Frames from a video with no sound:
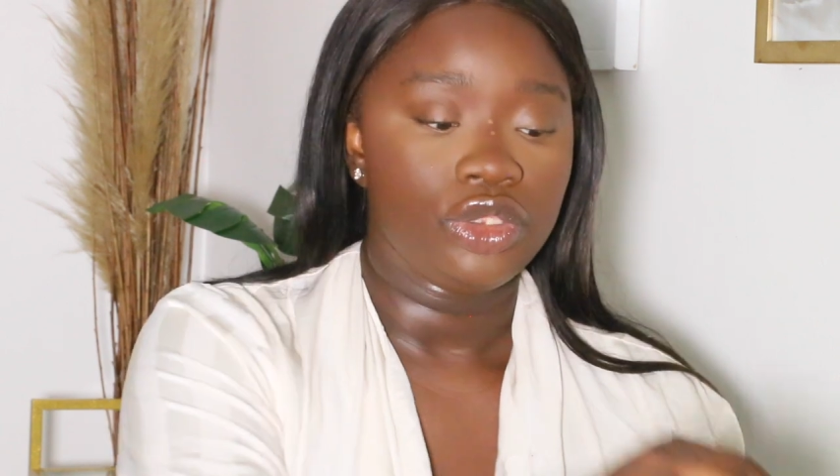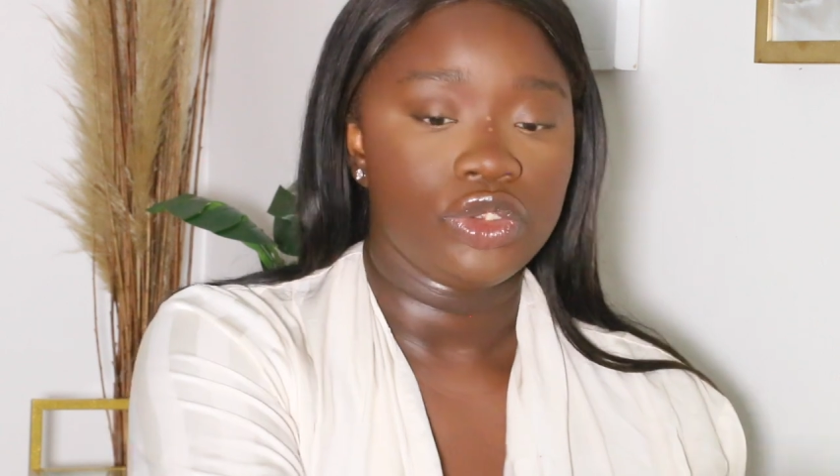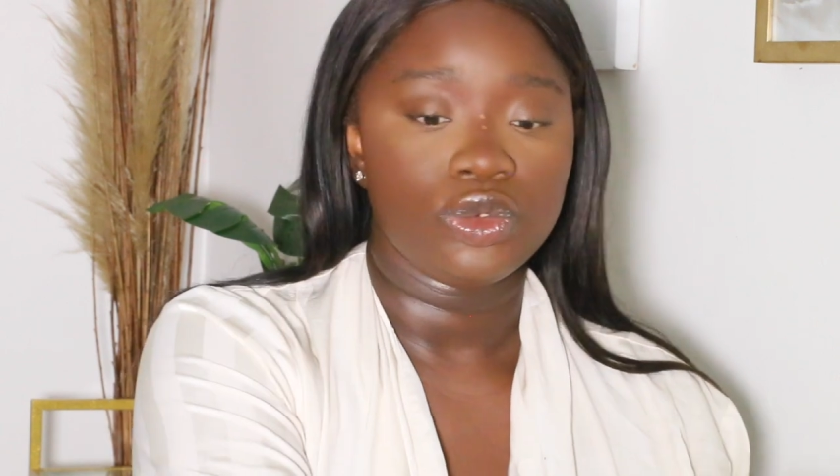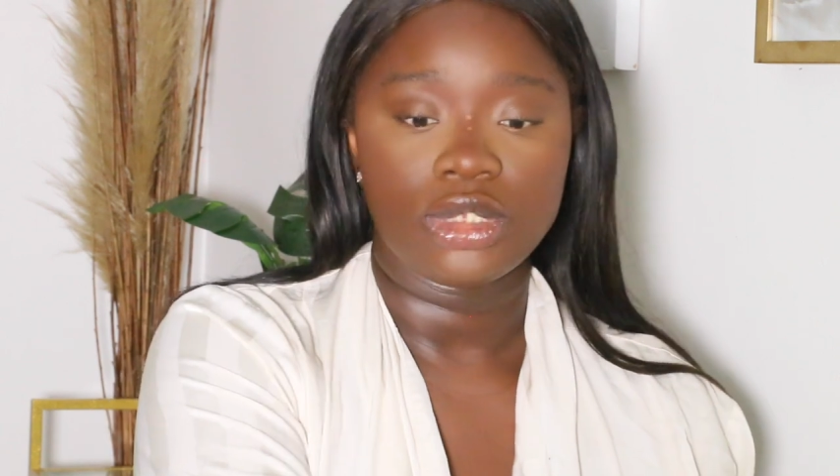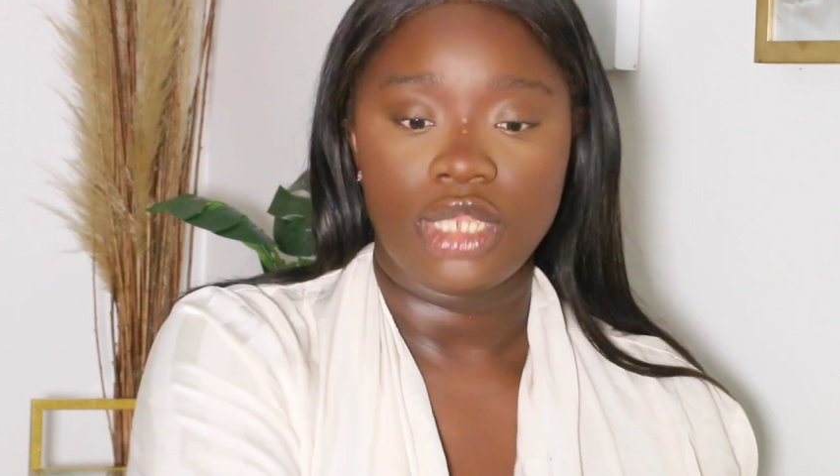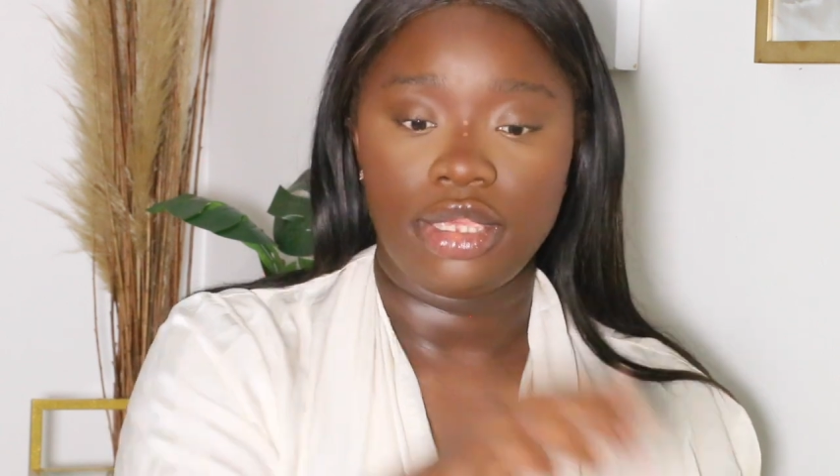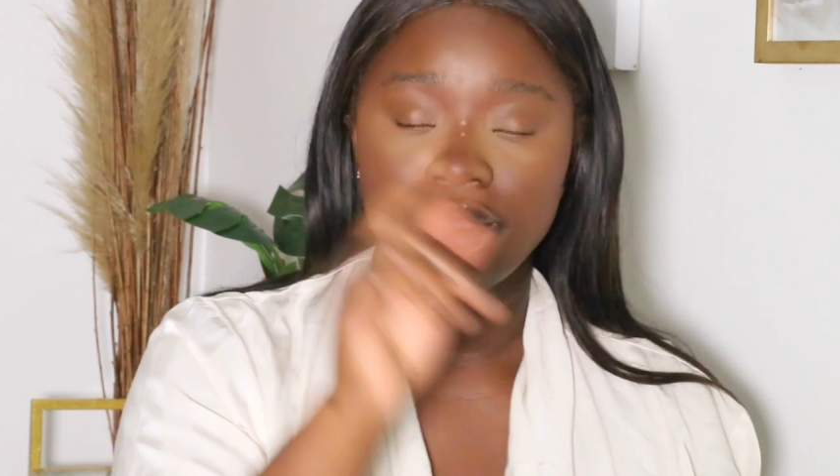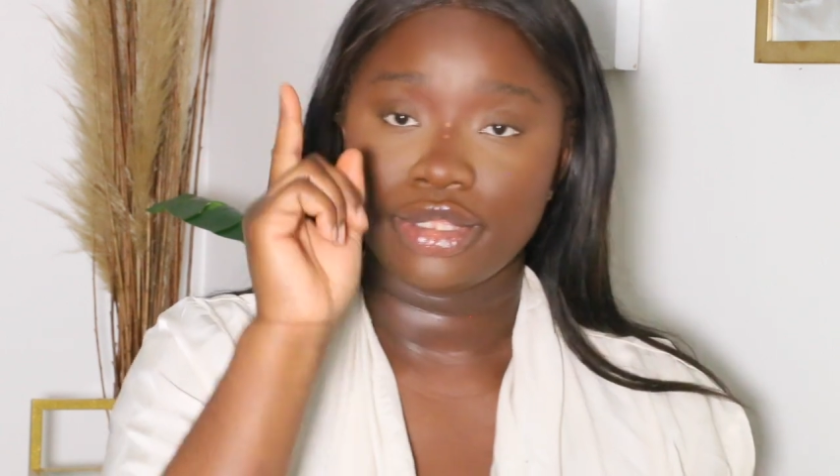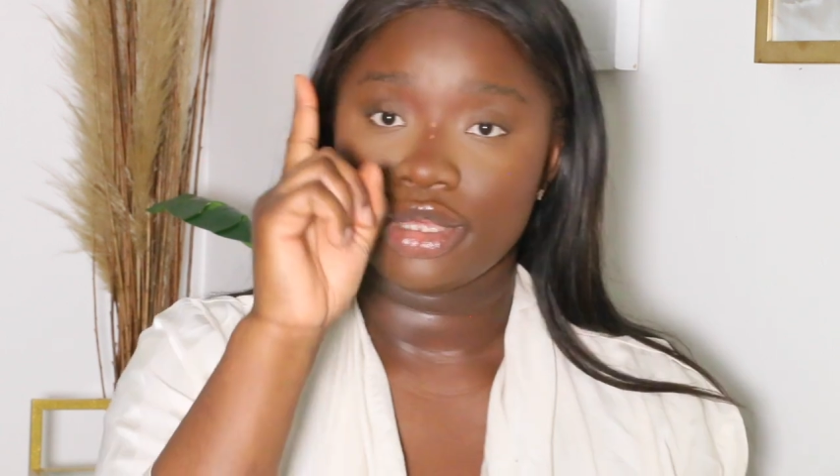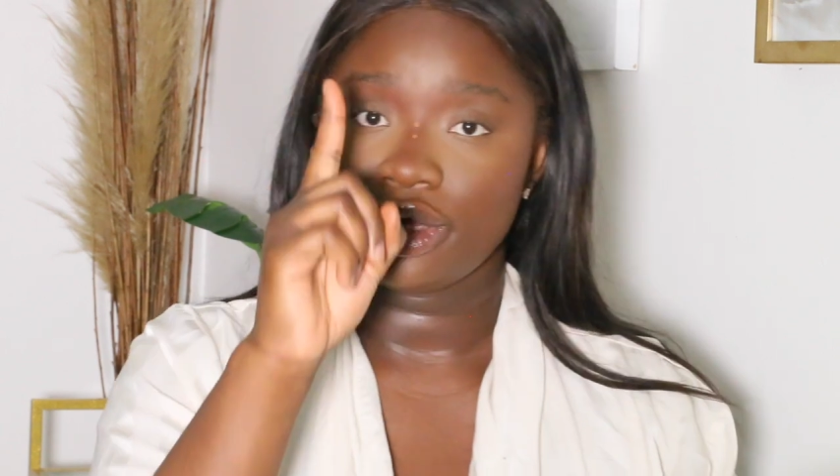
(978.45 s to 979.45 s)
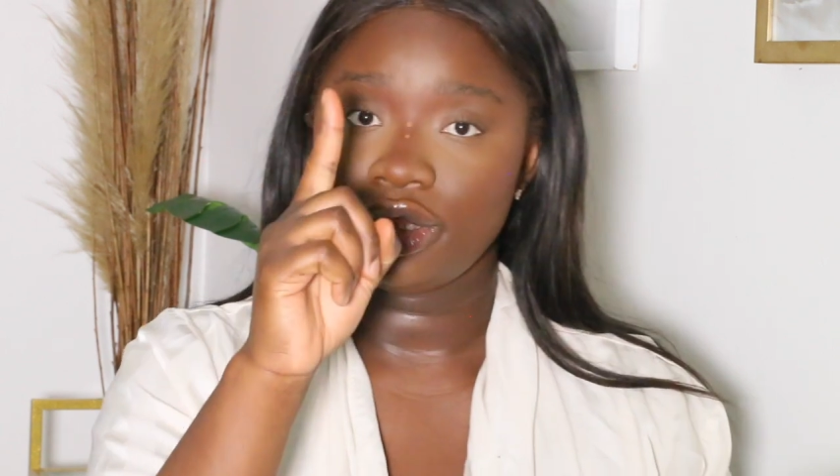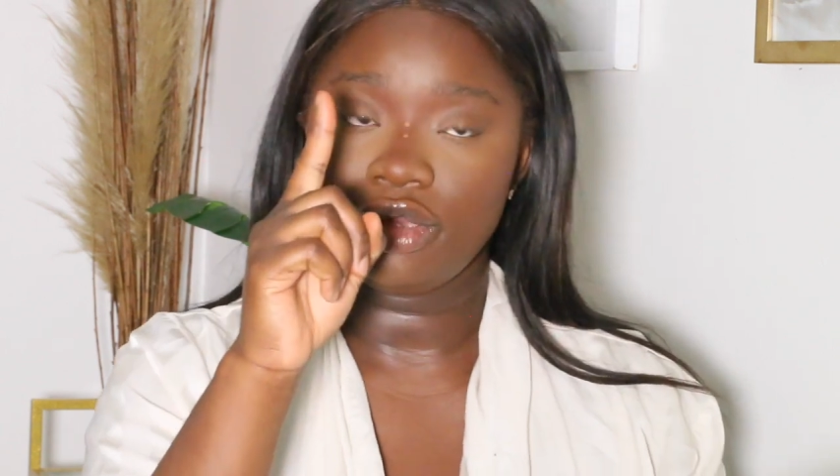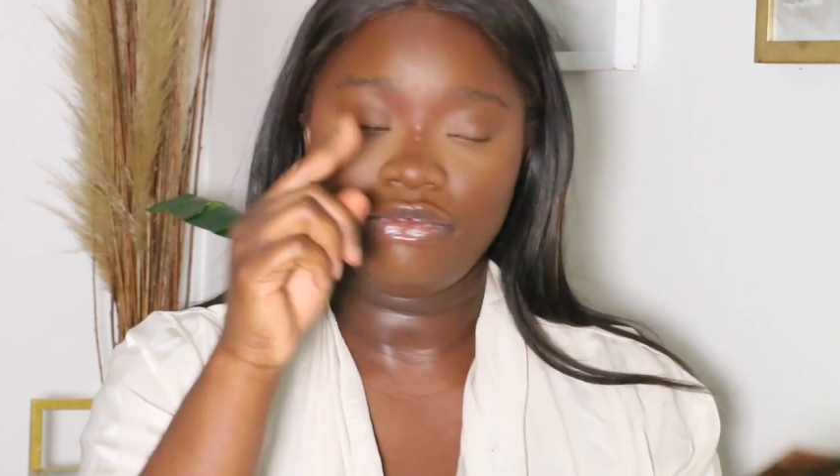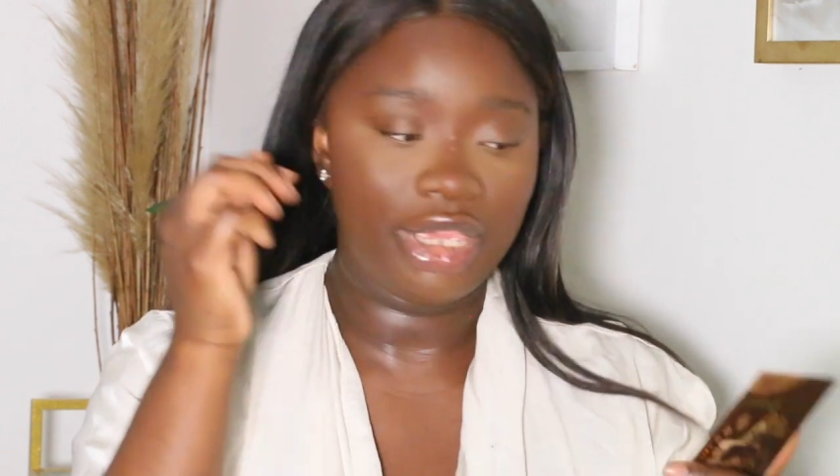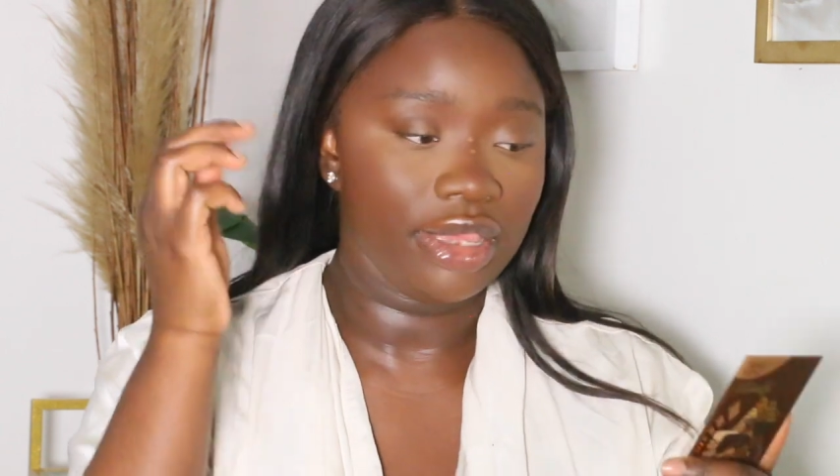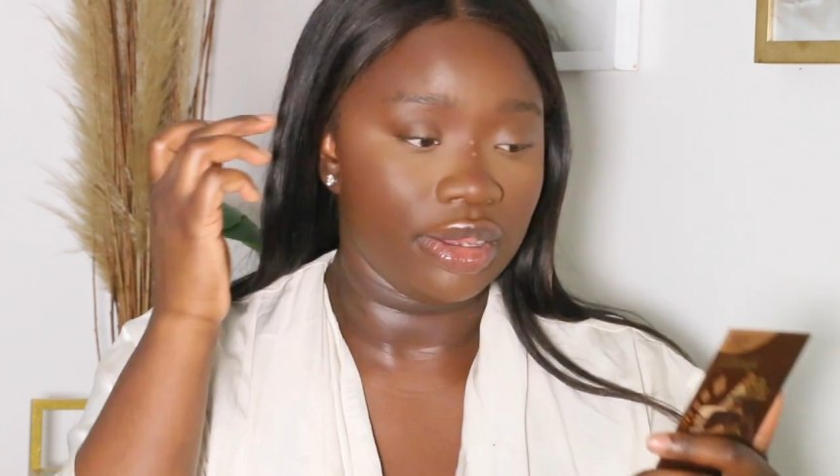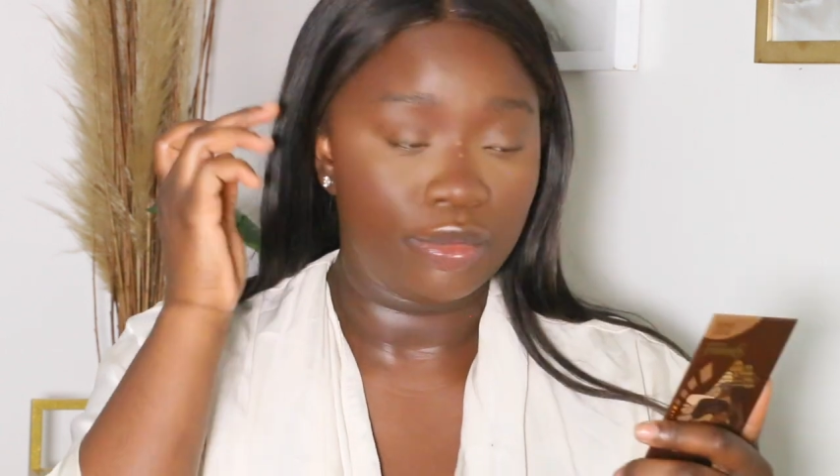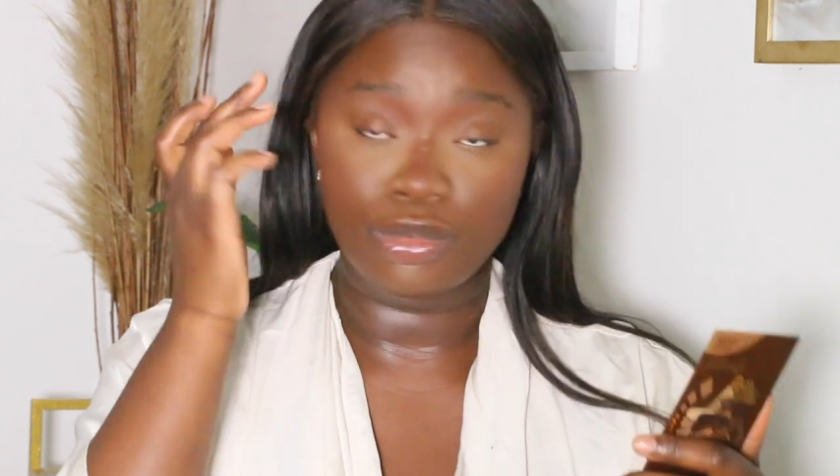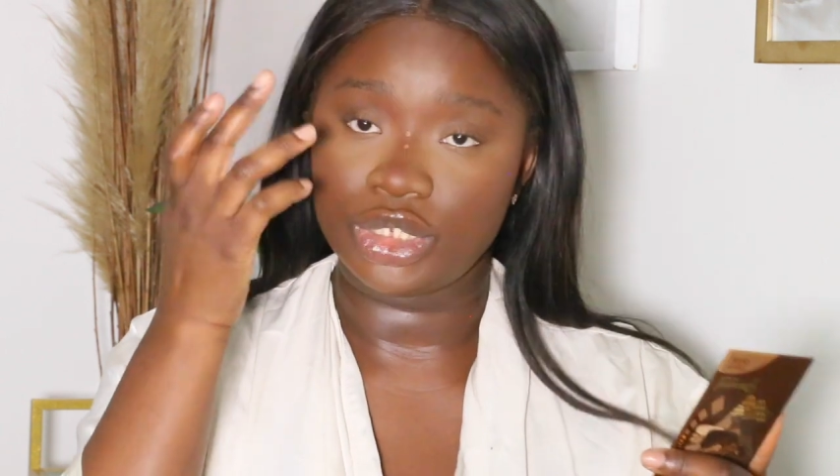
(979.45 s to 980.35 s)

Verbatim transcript: you take your finger,